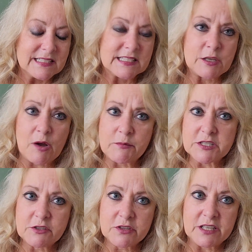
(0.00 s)
So I
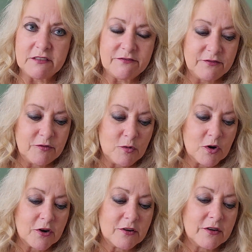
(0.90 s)
was looking
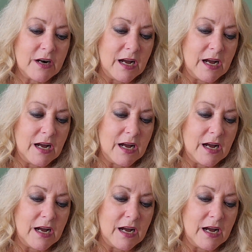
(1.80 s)
for,